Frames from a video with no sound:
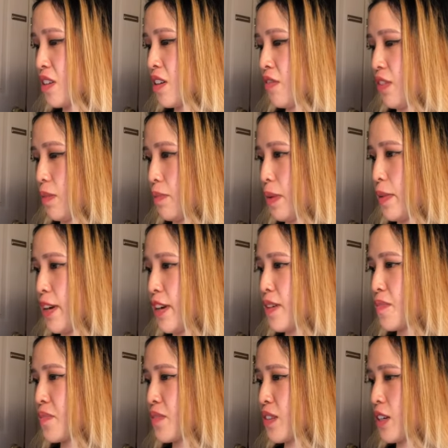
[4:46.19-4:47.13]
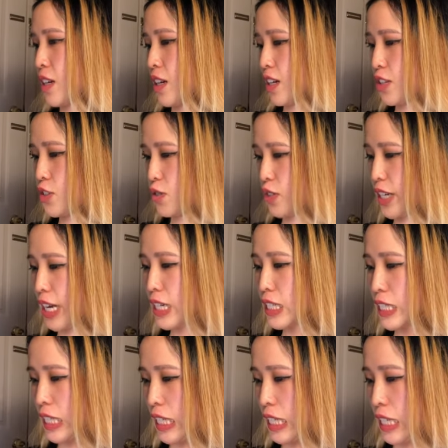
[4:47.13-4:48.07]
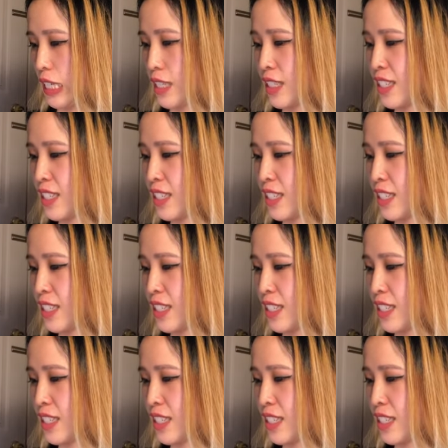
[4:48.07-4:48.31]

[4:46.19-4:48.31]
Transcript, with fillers: Flabébé and Dragalge,